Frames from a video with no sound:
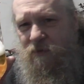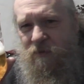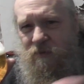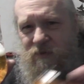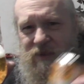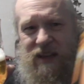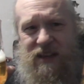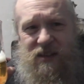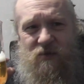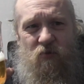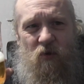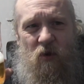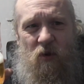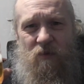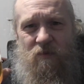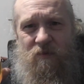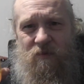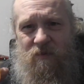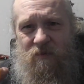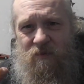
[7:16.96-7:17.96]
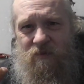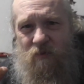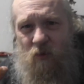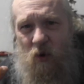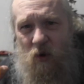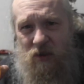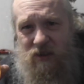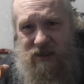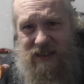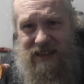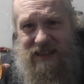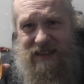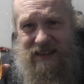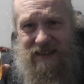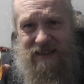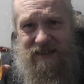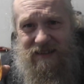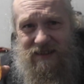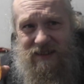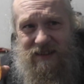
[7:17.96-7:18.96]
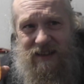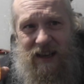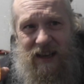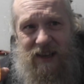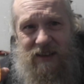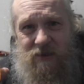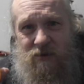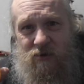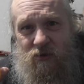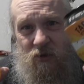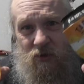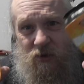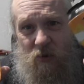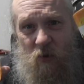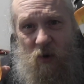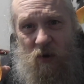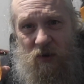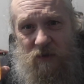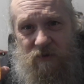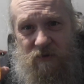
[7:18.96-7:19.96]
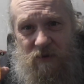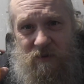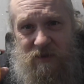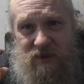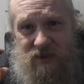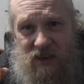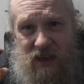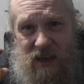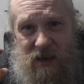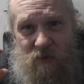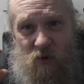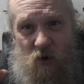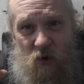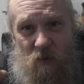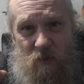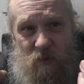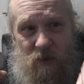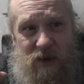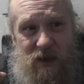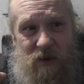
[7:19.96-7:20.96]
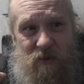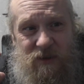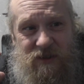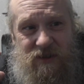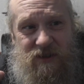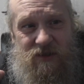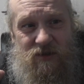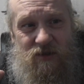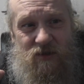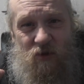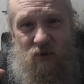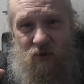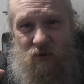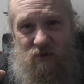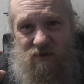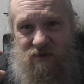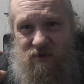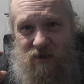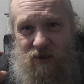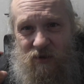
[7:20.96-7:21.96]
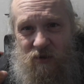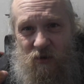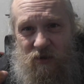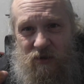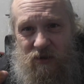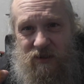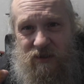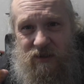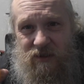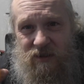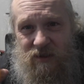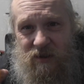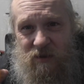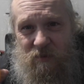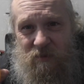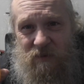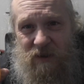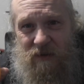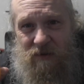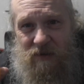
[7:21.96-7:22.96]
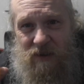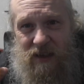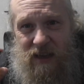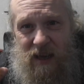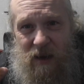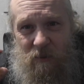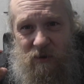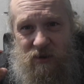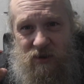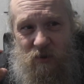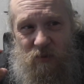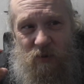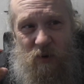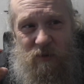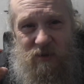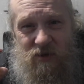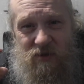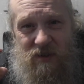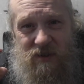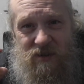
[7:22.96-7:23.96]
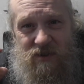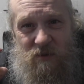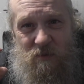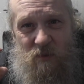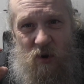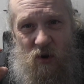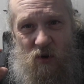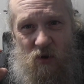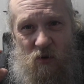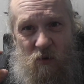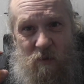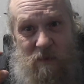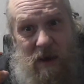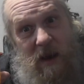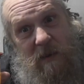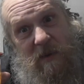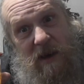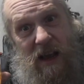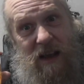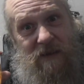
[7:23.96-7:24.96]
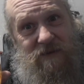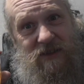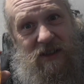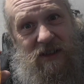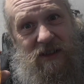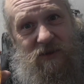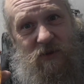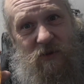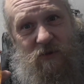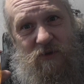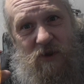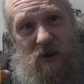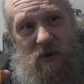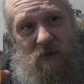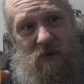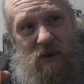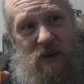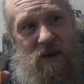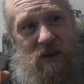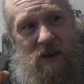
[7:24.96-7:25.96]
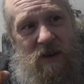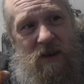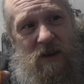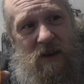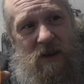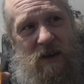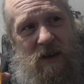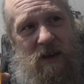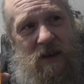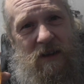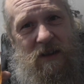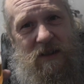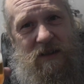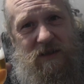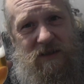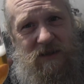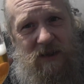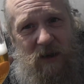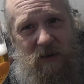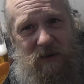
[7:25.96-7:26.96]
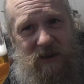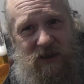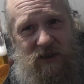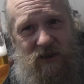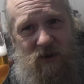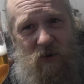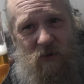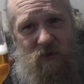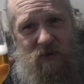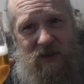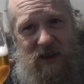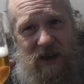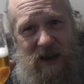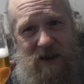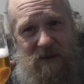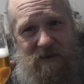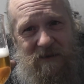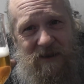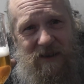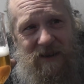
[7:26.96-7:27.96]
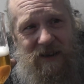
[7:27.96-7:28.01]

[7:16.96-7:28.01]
of these, and another one from the same company, which is another different can, which I'll probably drink tomorrow, or maybe after, I don't know. See how this goes down.